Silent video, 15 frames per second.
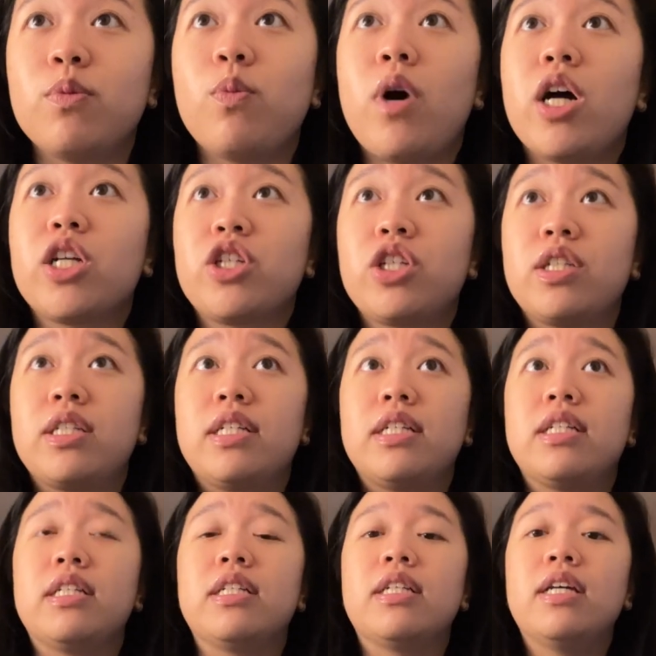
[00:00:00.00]

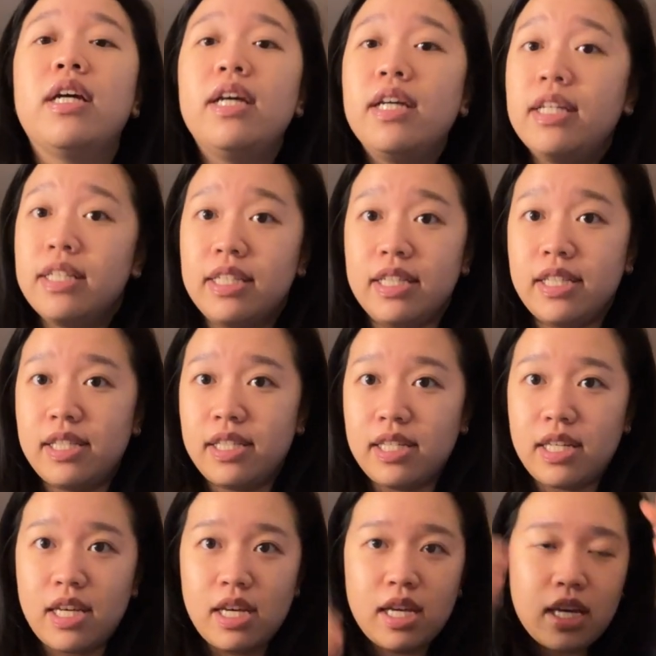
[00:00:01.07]
Washington,
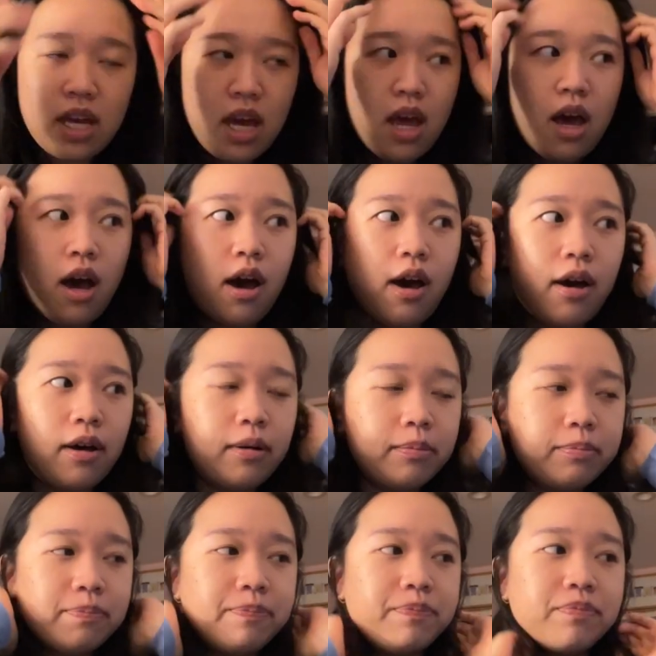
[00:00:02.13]
DC.
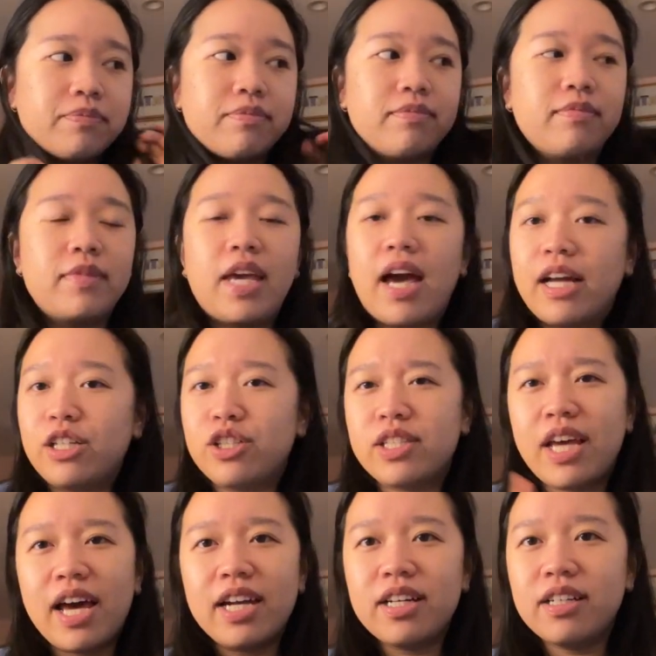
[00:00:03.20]
Yeah, I just
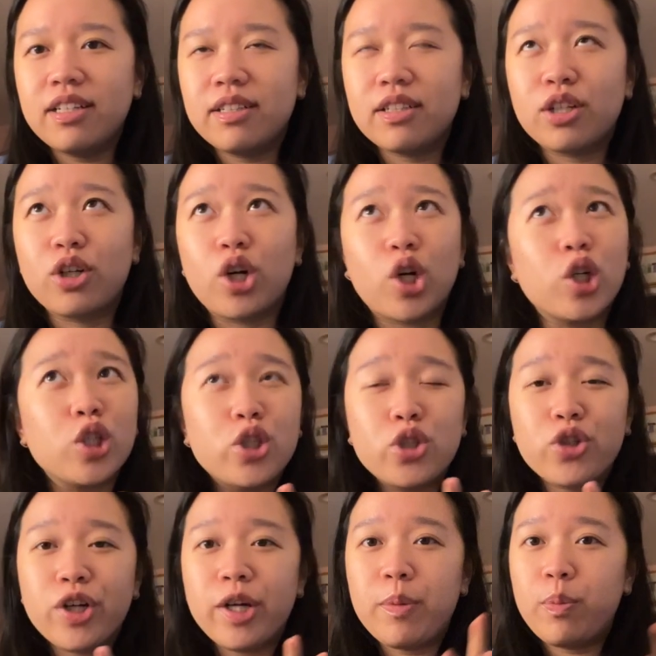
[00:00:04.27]
had a girls'
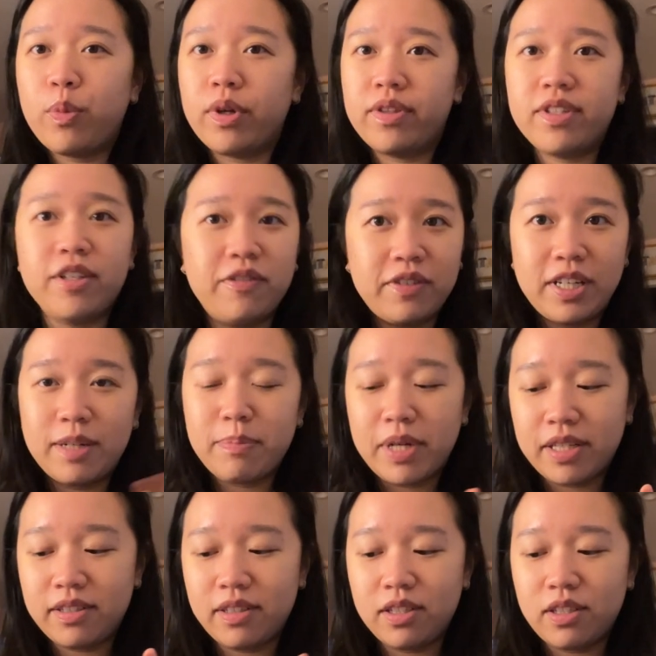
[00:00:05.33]
trip with Tiffany and my
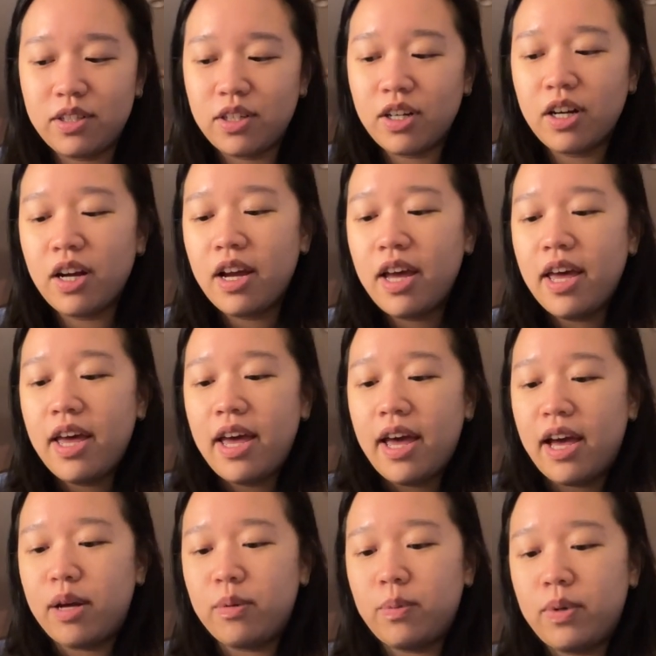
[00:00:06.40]
sister,
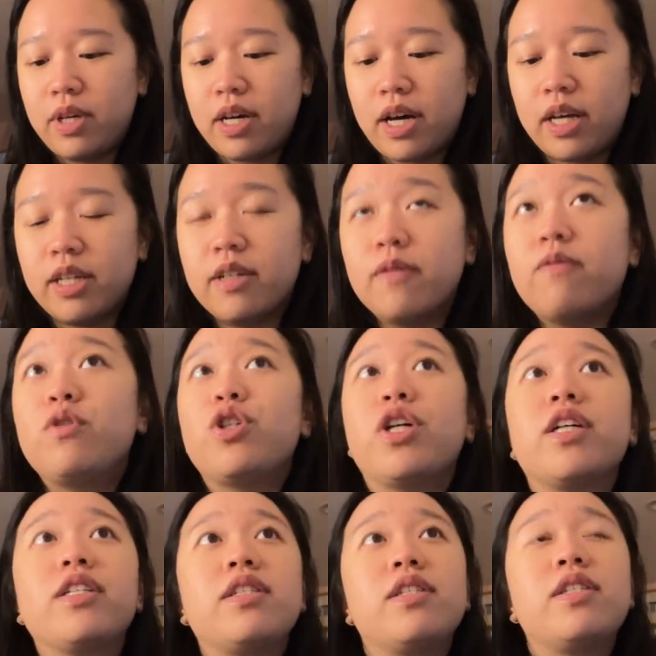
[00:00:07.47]
and we kind of
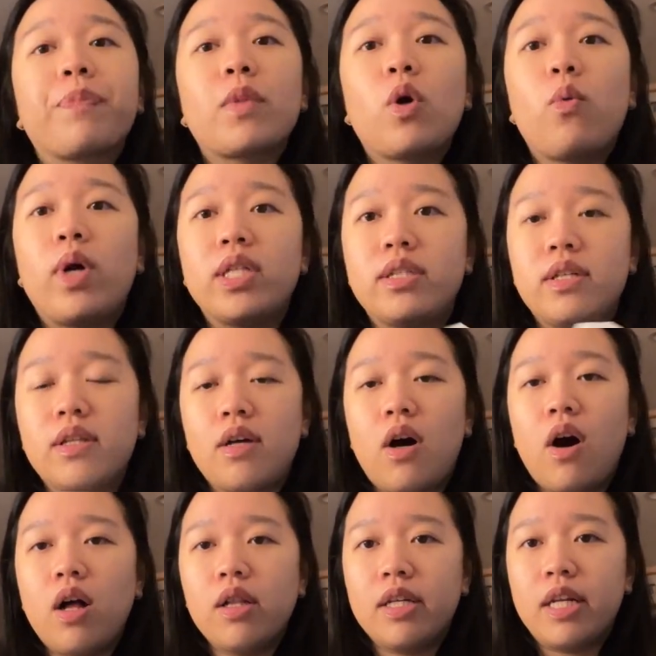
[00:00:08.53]
just went to the
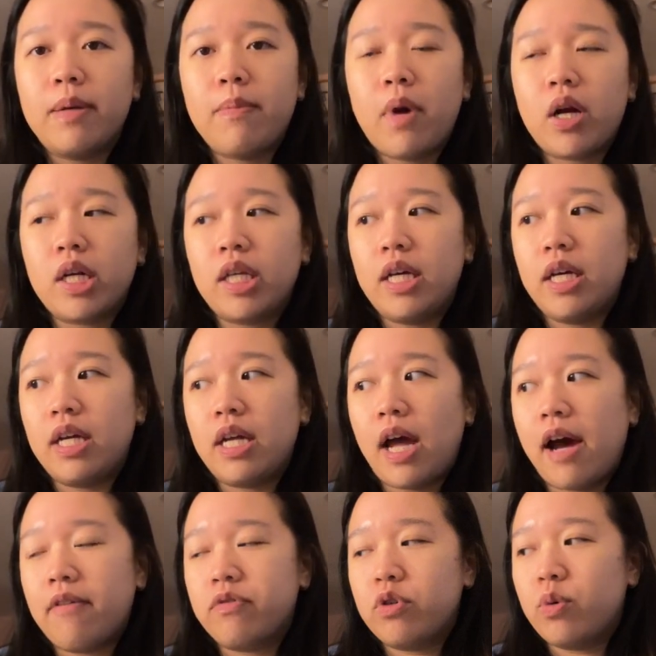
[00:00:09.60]
holiday market
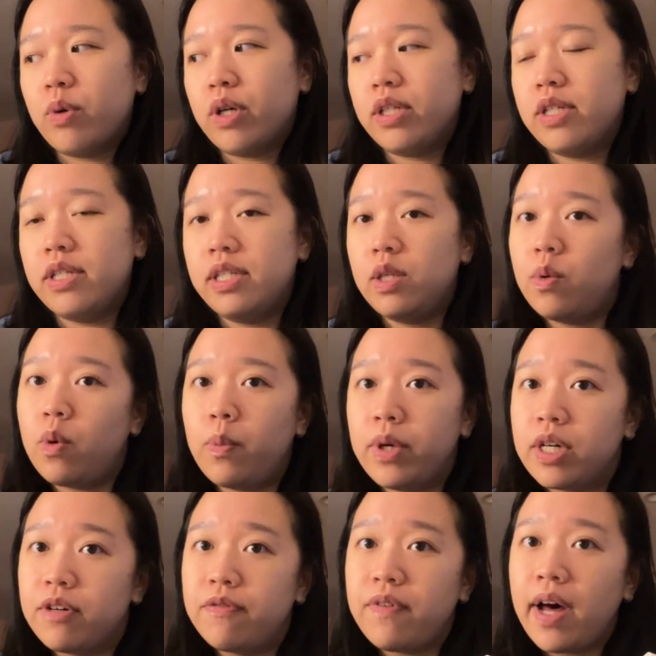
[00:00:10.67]
afterward to see what we
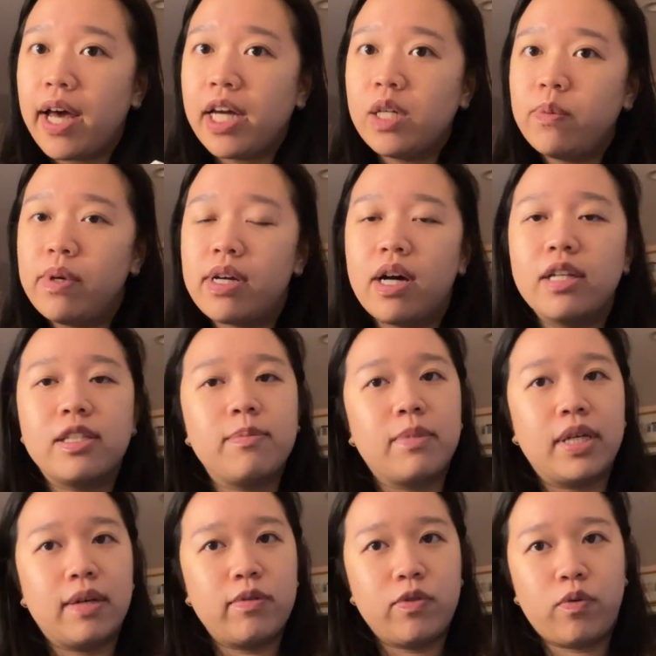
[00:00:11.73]
could find. We got some
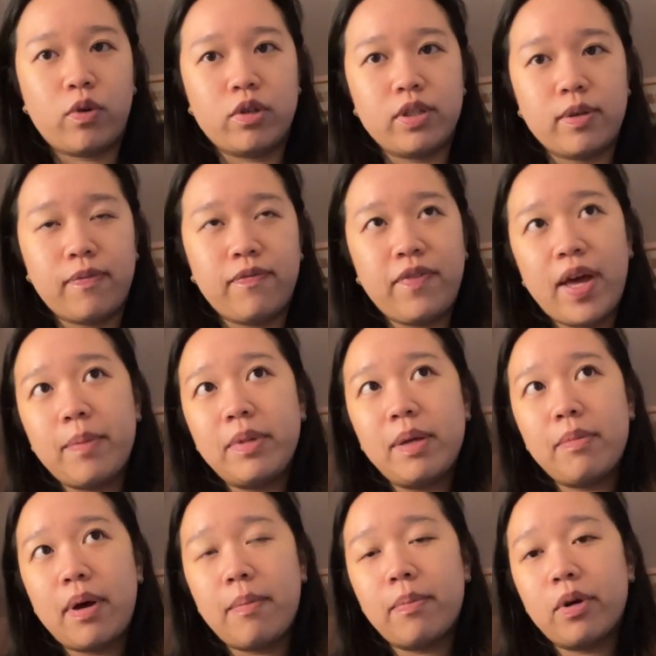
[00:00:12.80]
gifts for some family
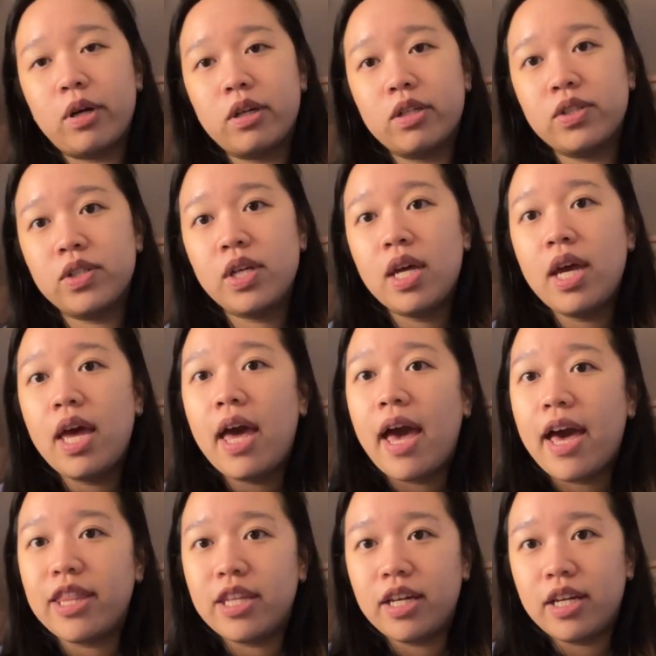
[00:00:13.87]
members,
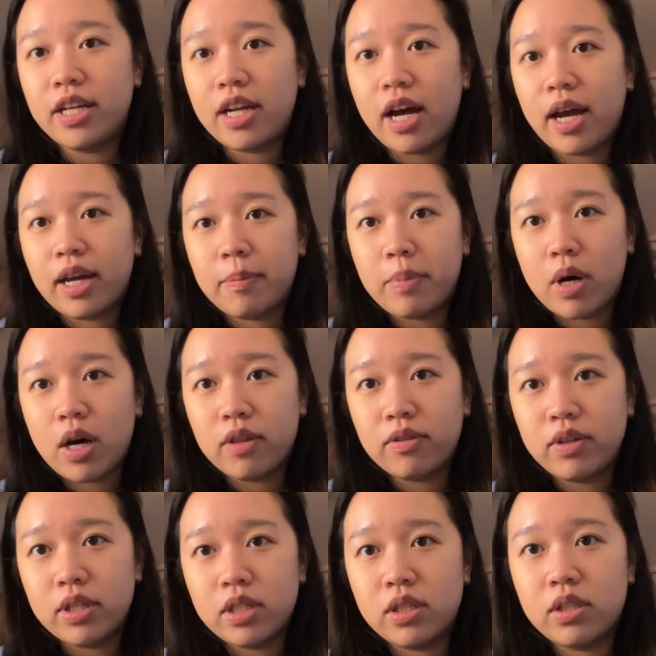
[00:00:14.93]
and then I bought
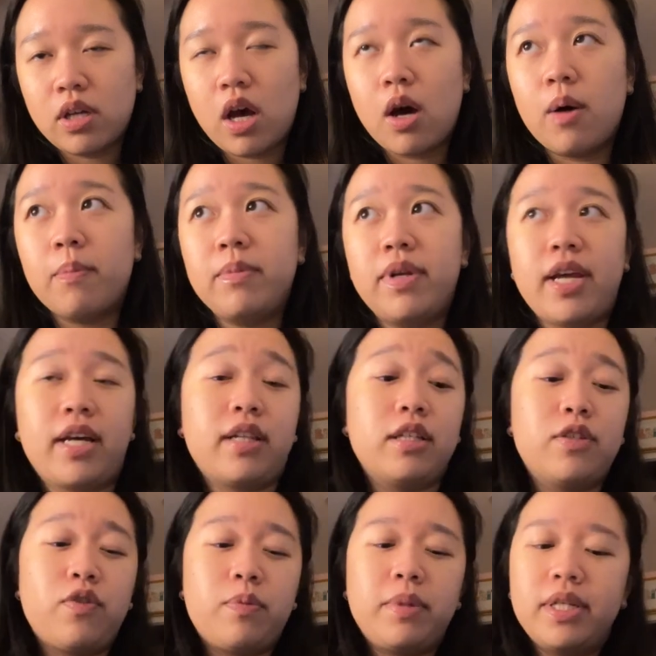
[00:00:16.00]
this
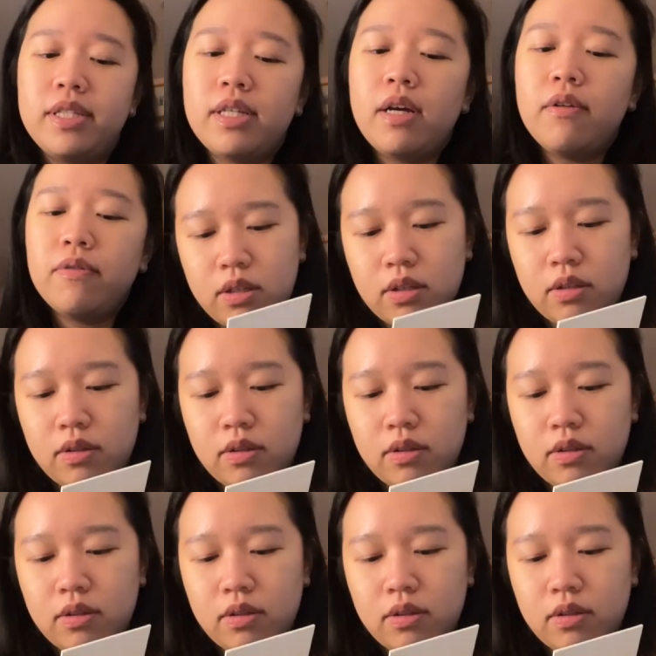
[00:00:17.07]
necklace for myself.